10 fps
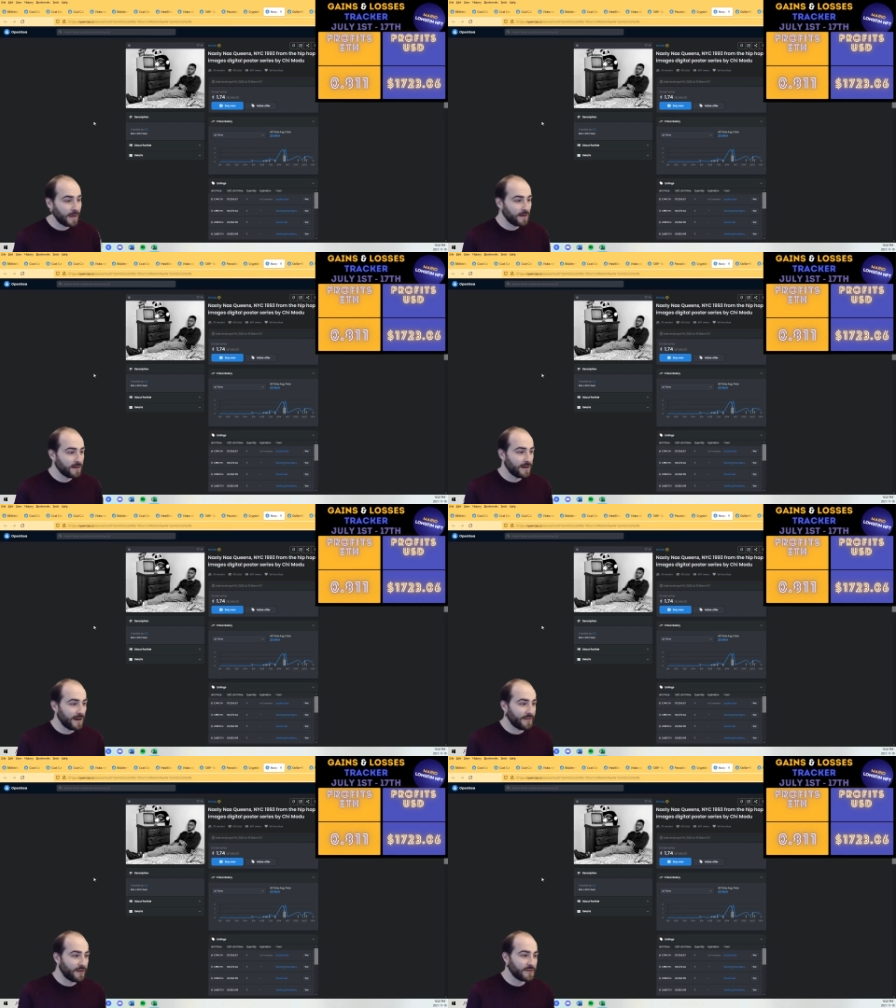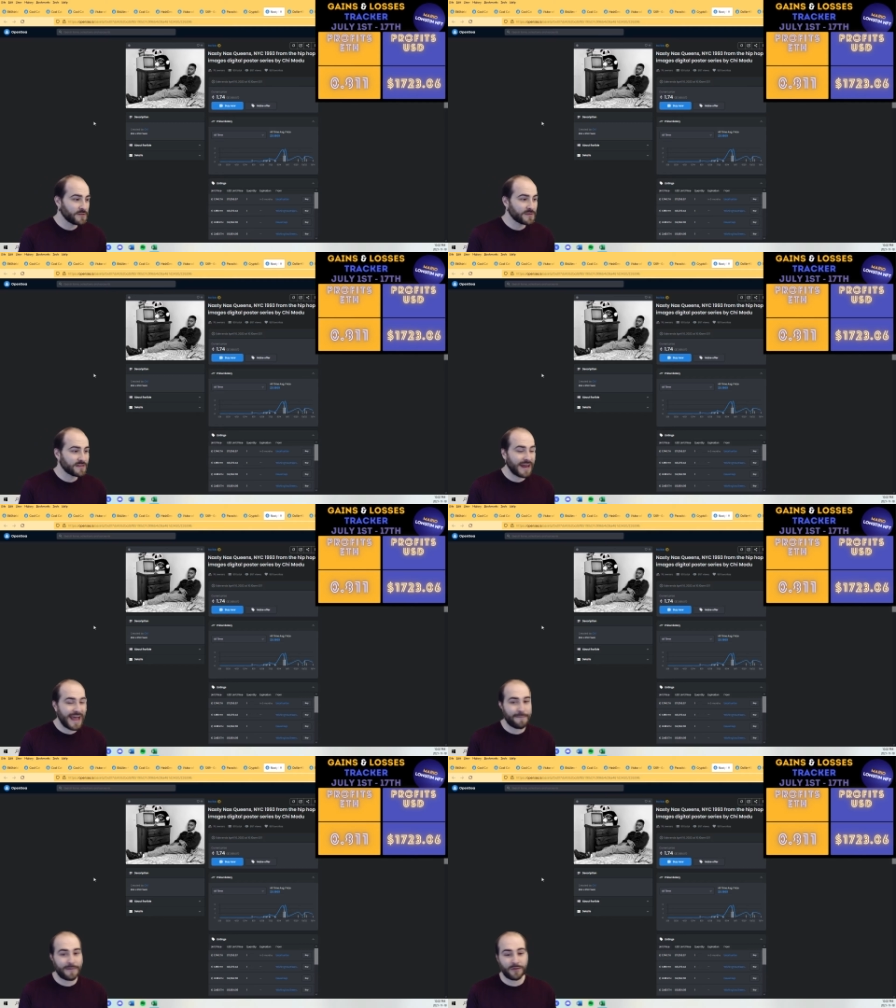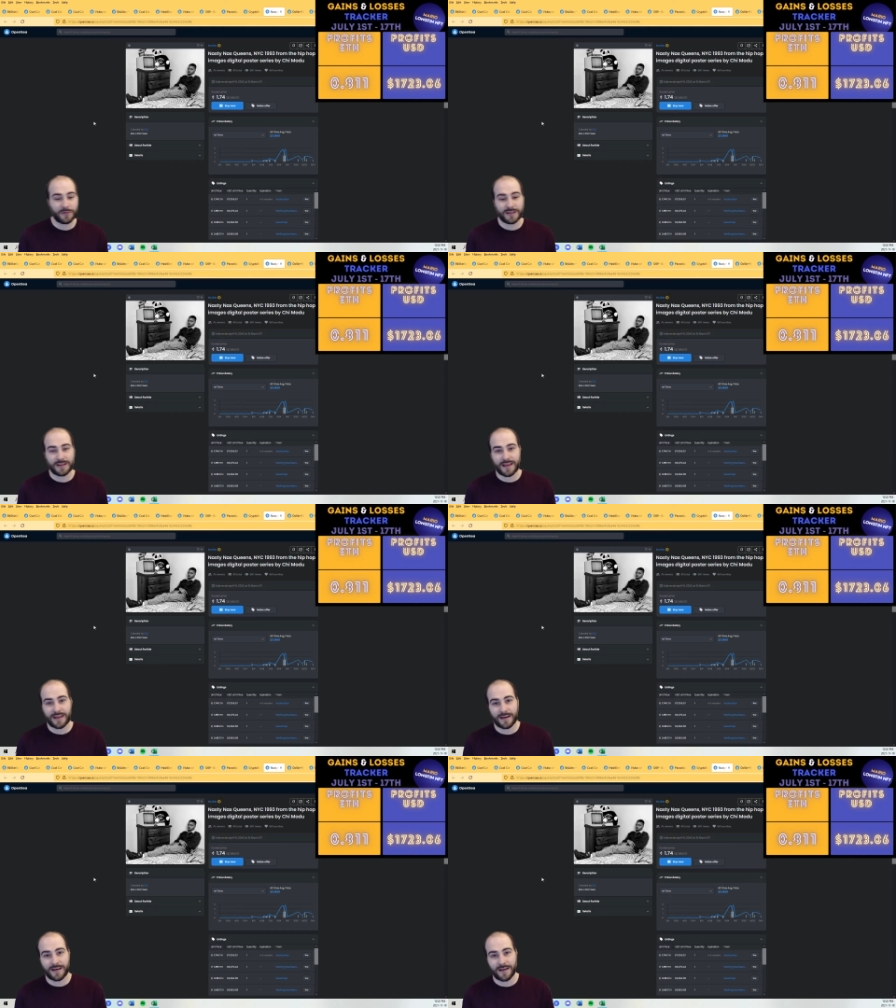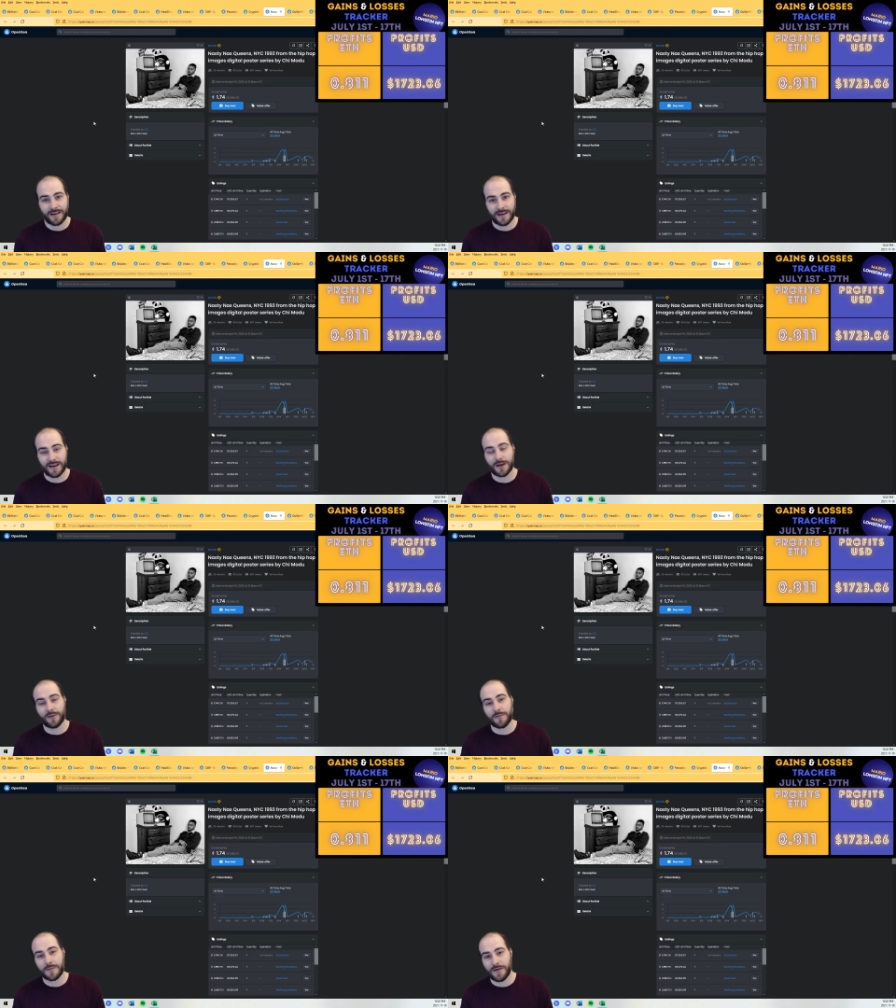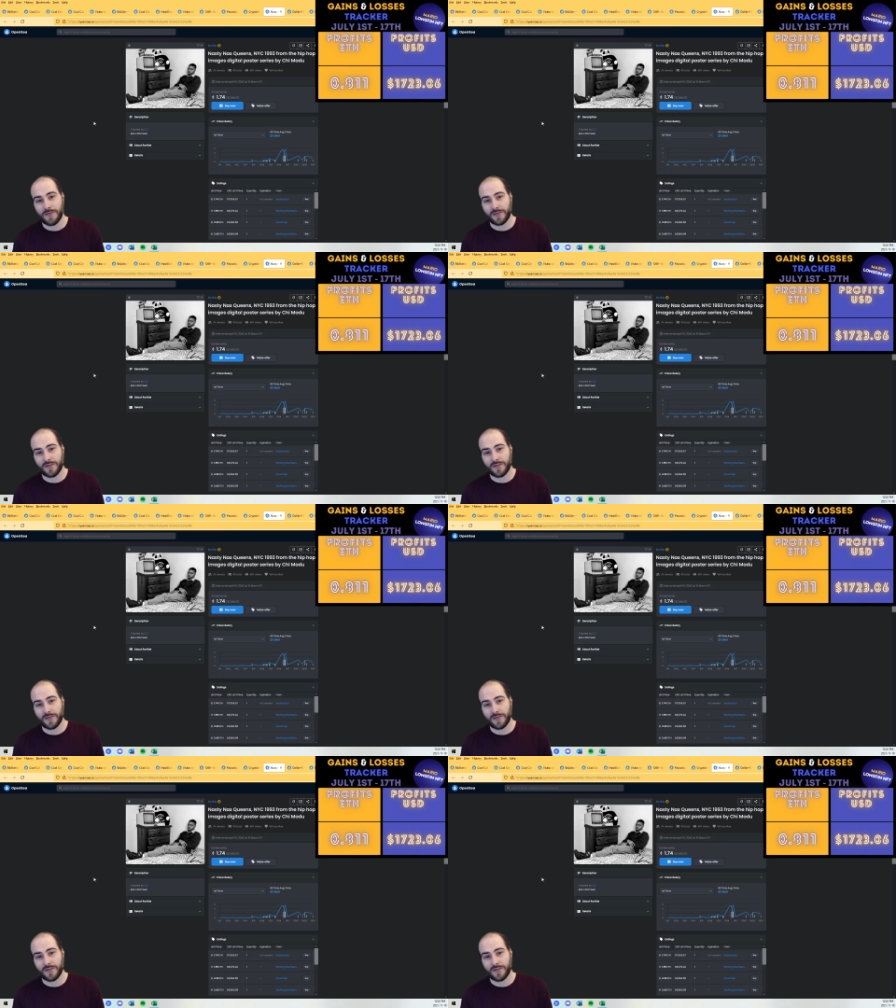I thought this was gonna happen only like in a year from now.